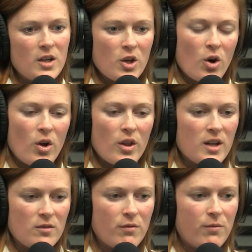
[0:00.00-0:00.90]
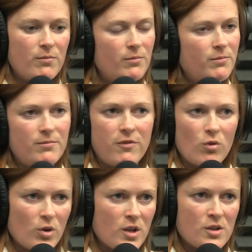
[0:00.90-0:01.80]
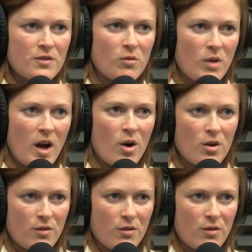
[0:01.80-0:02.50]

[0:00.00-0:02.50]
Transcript: you know, then f- four years from now,